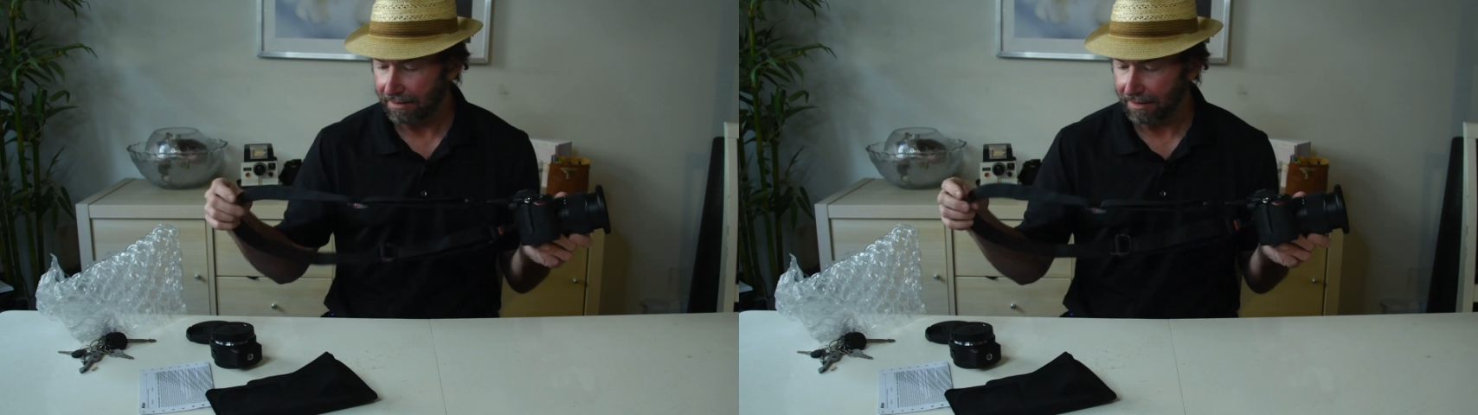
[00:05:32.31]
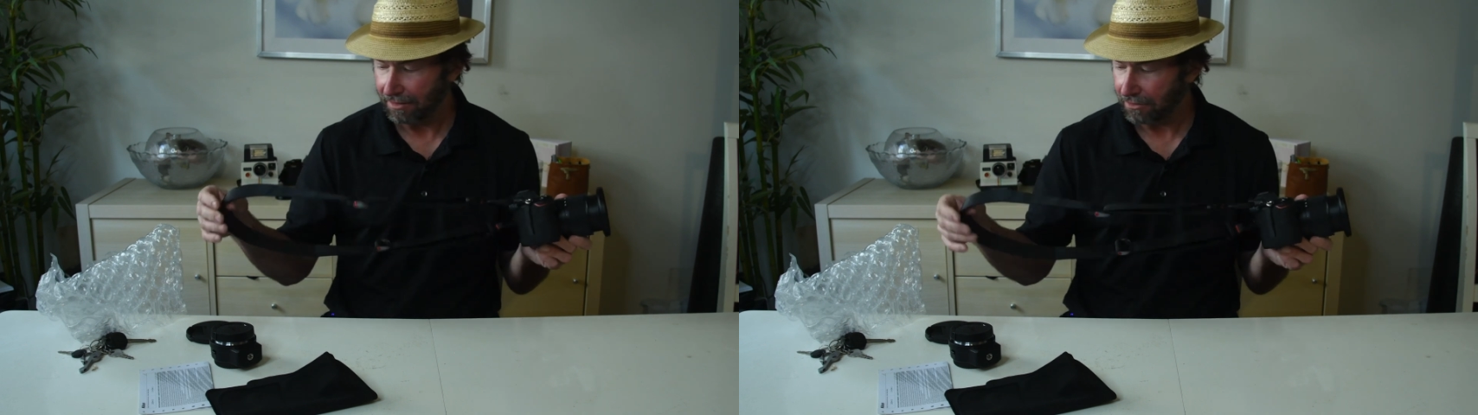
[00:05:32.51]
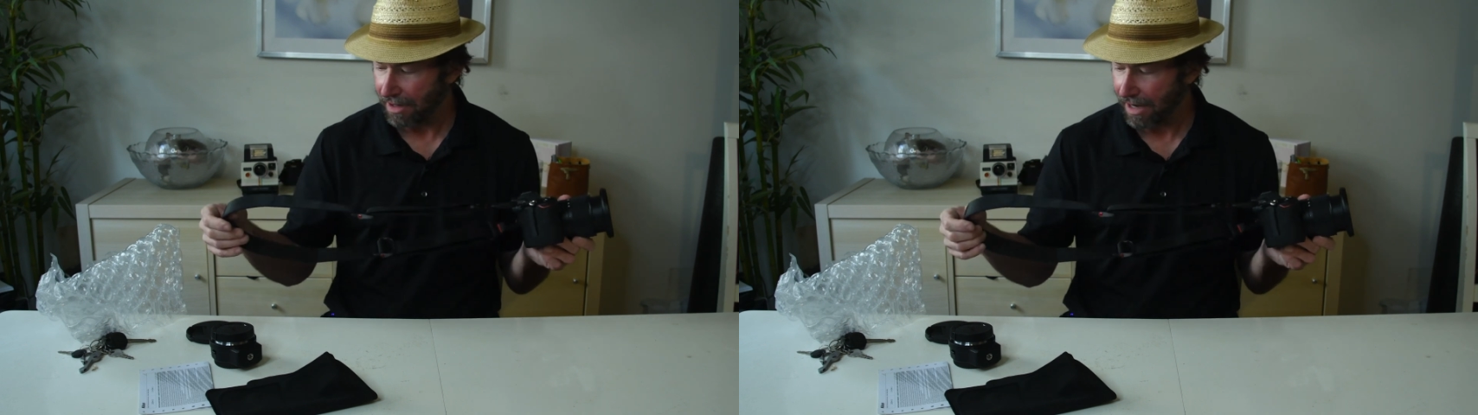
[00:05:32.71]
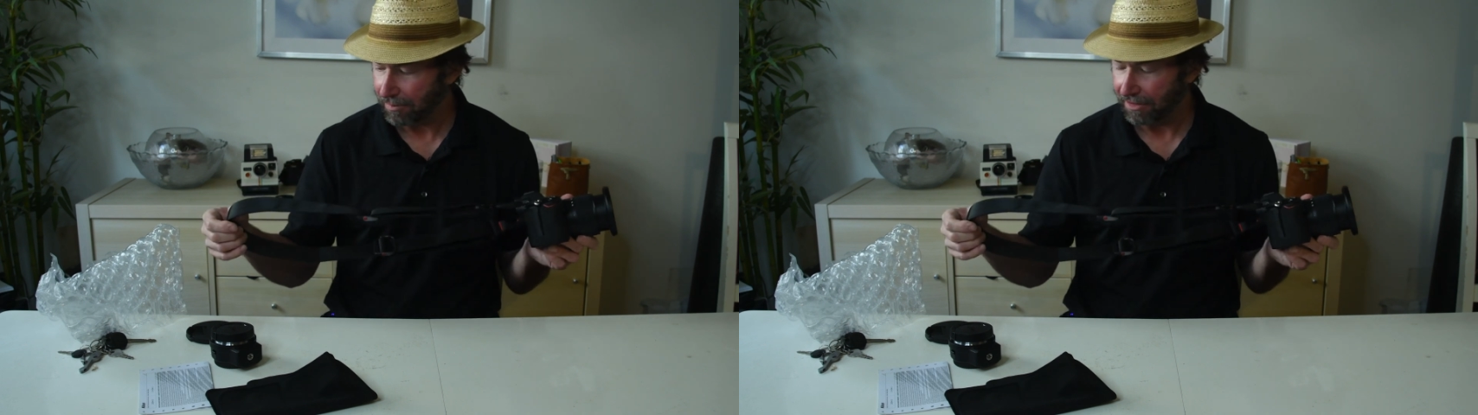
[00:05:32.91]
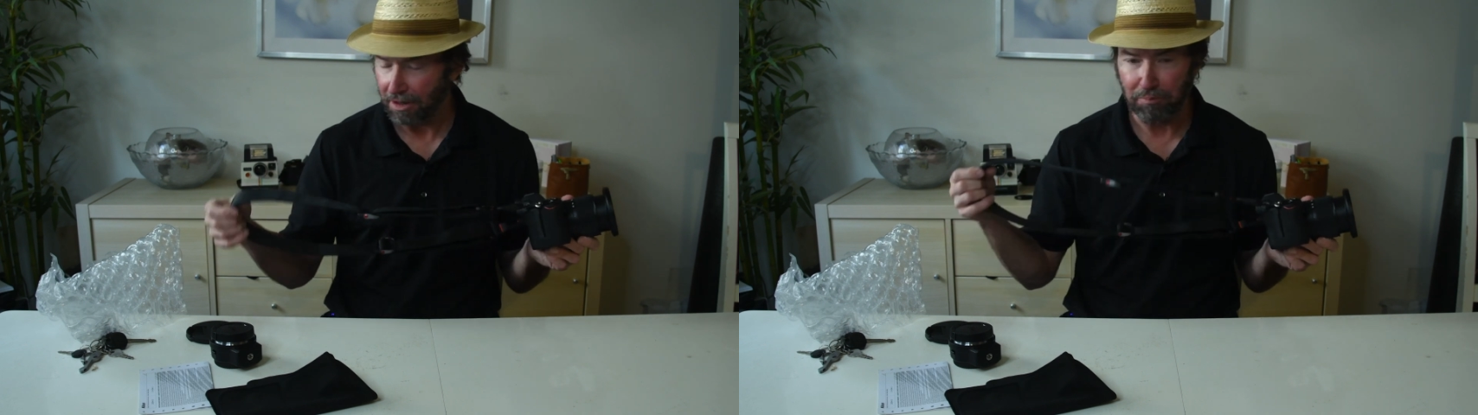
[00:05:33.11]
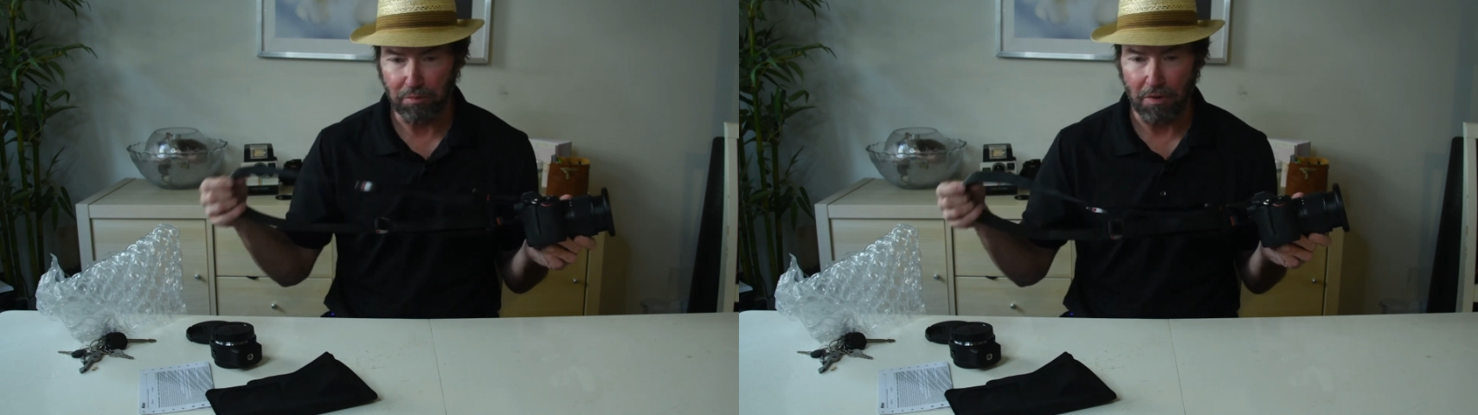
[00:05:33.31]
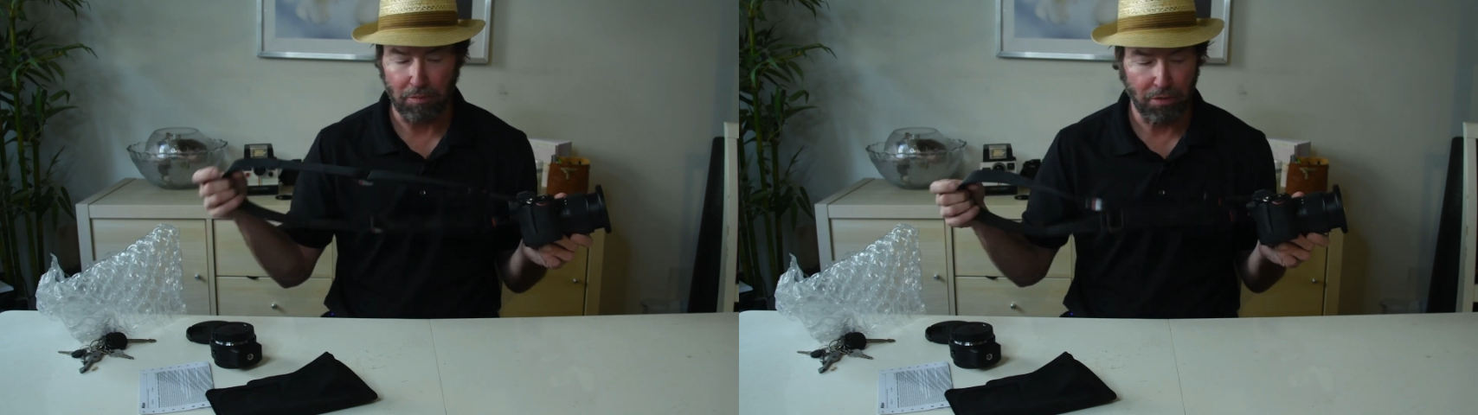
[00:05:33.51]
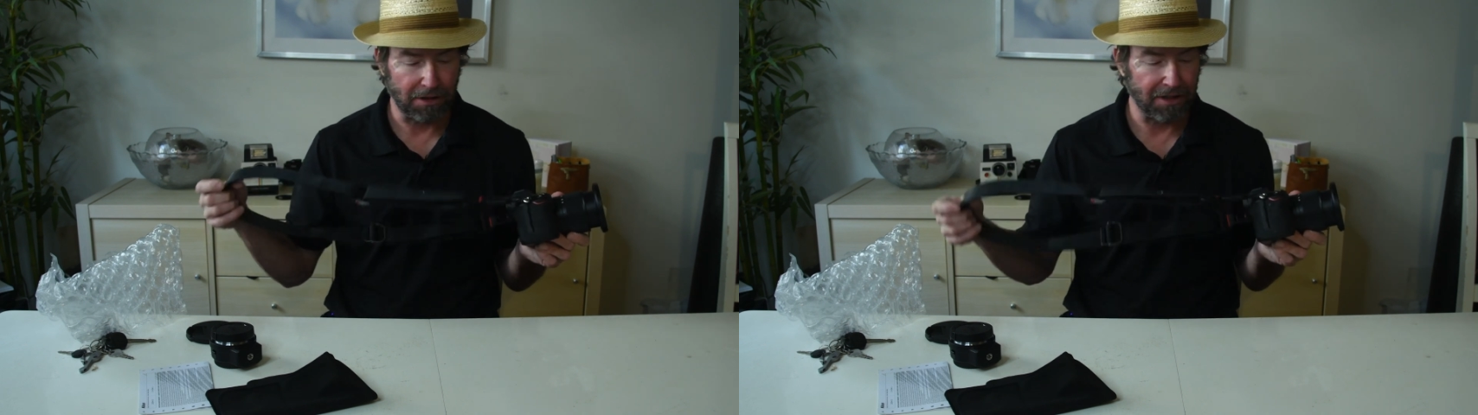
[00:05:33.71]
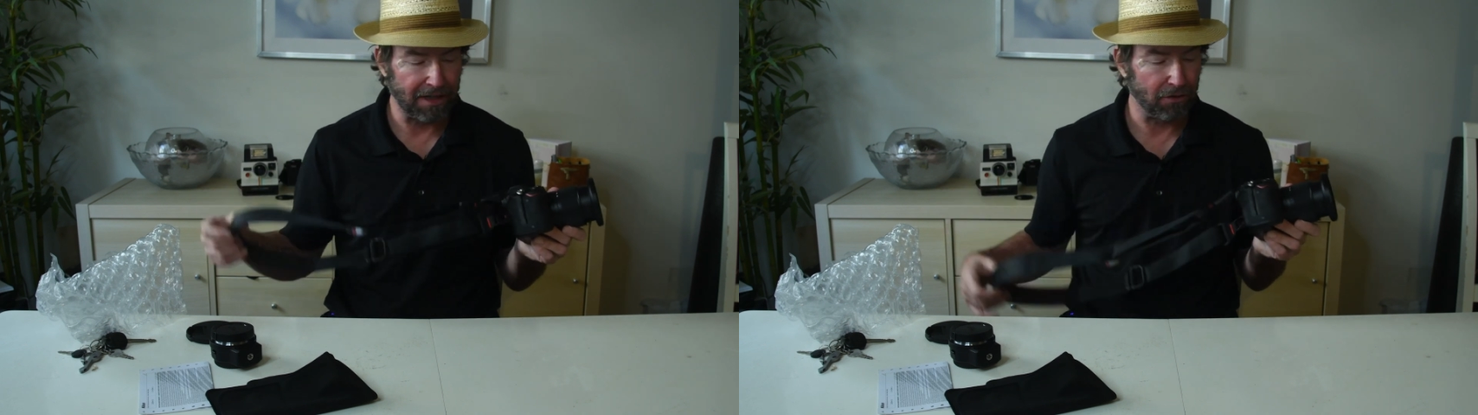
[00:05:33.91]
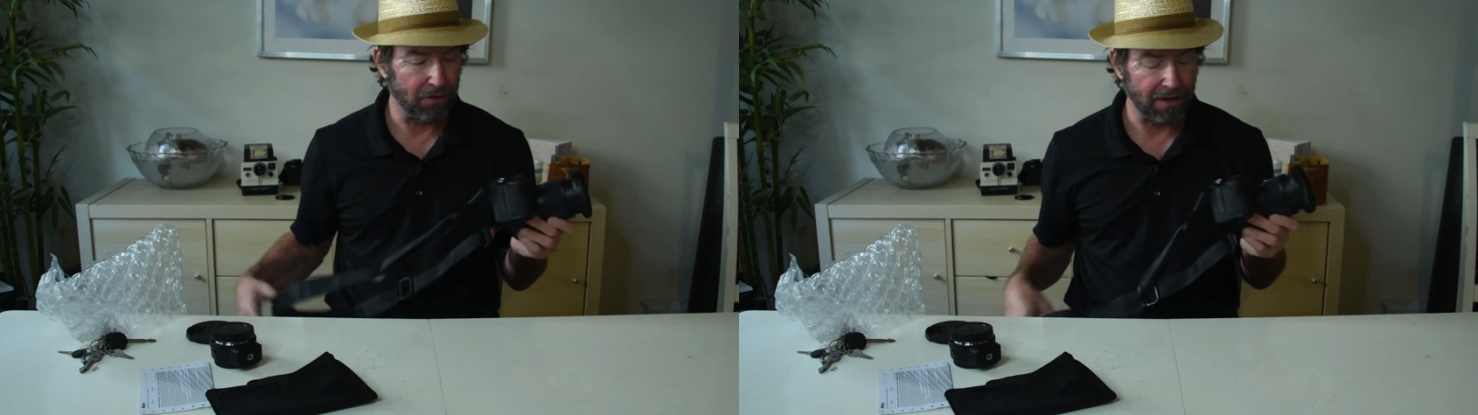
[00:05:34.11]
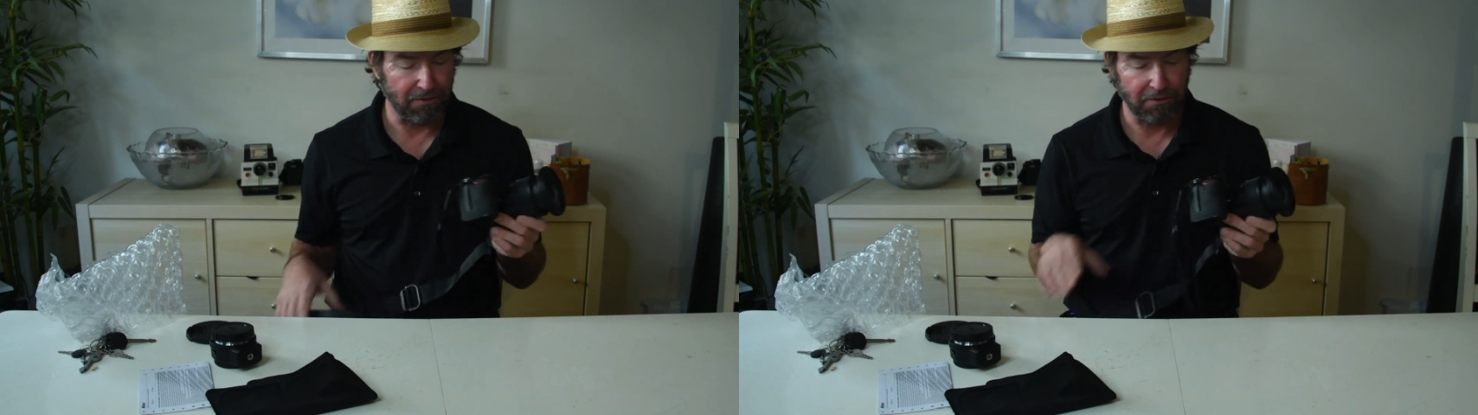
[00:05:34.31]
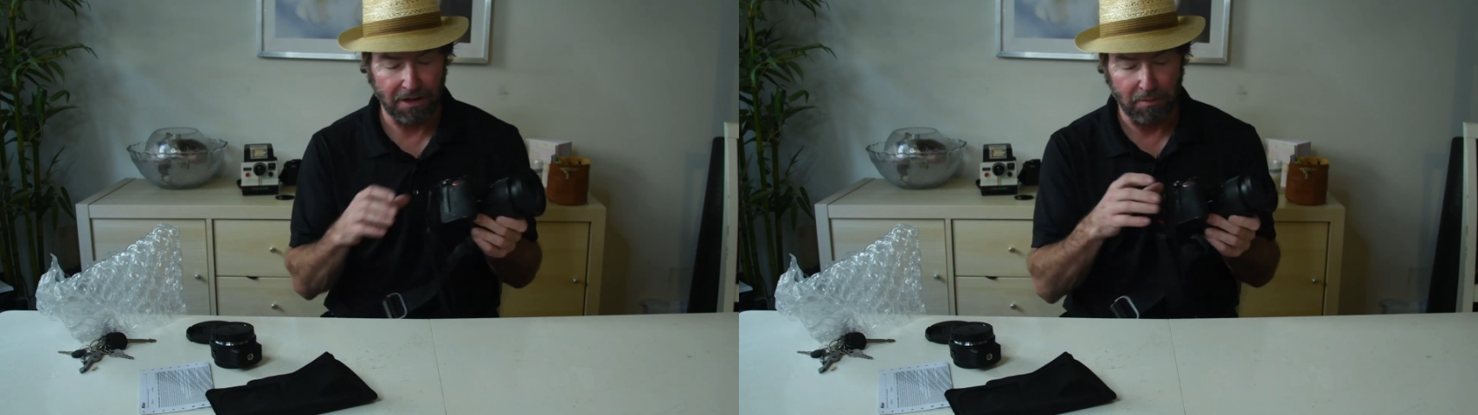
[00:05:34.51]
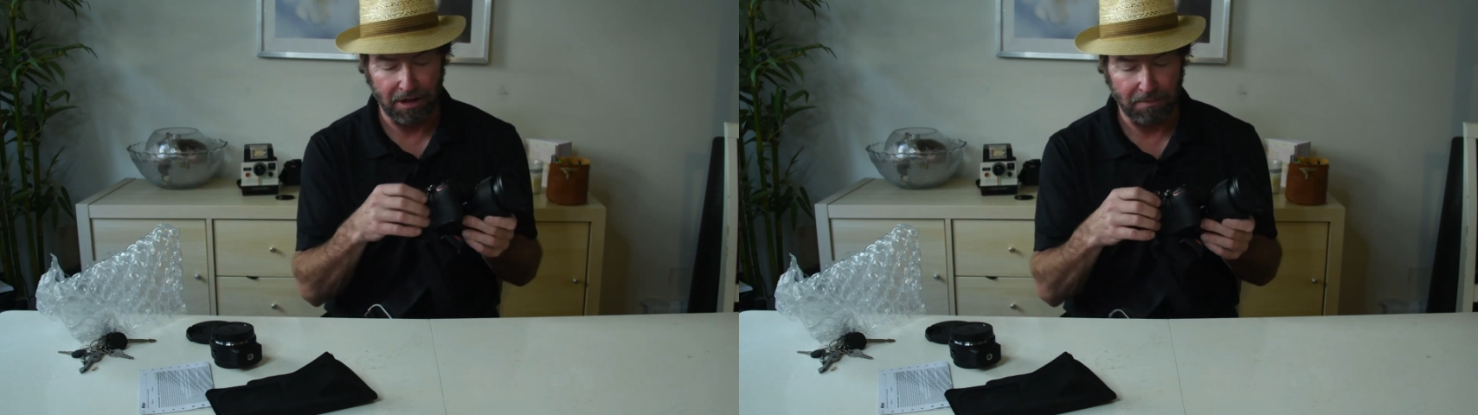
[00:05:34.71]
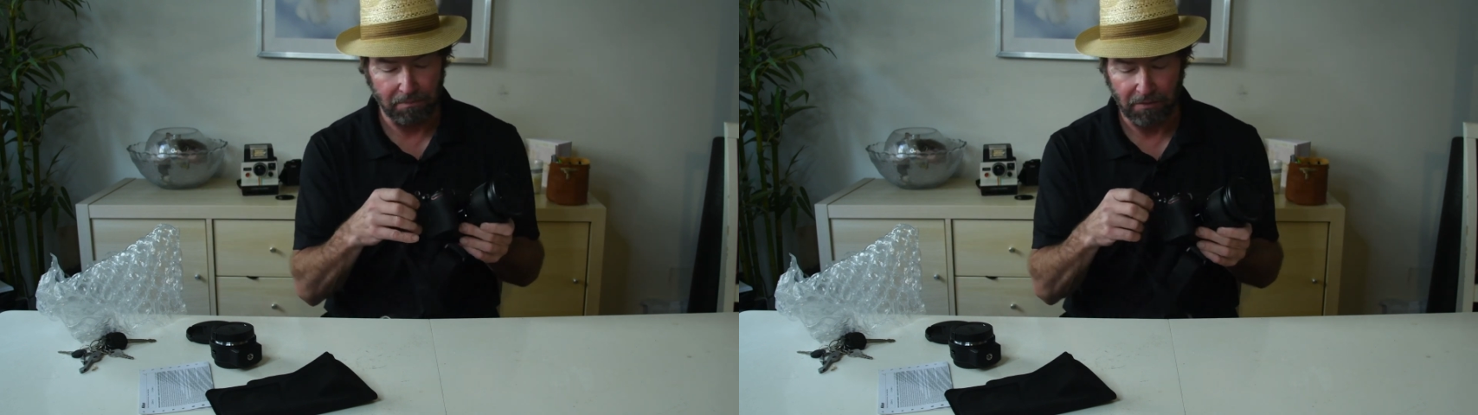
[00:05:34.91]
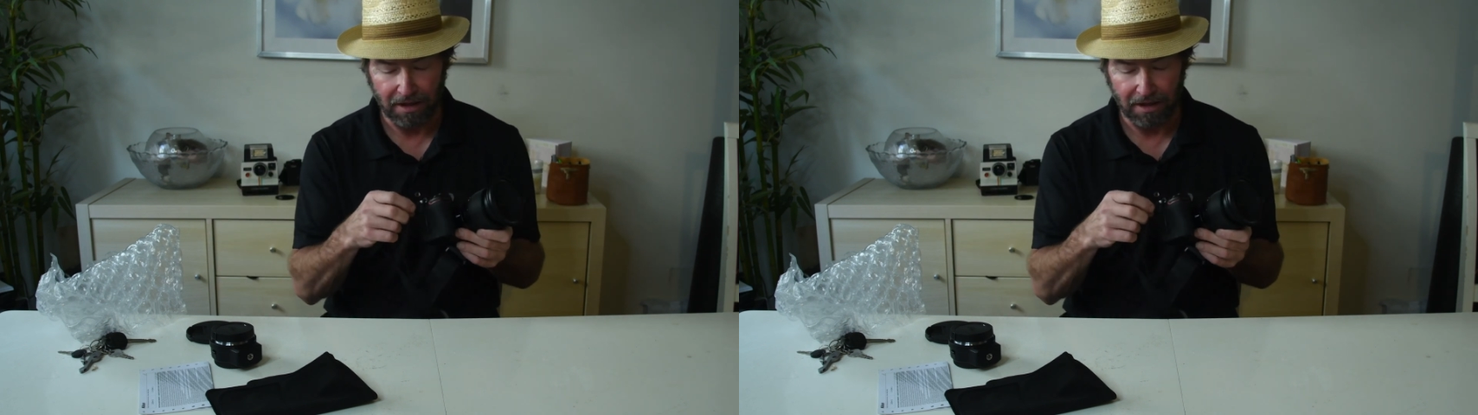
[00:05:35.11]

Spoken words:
these straps, and I'll put a link to it. A friend of mine,